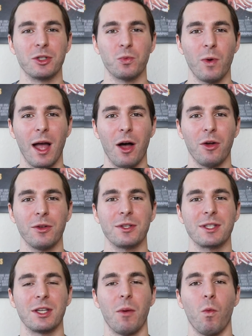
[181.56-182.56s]
as well,
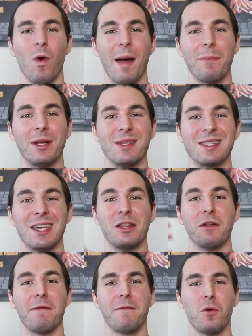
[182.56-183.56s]
some weapons in
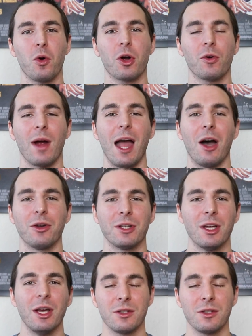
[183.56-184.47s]
the foreground.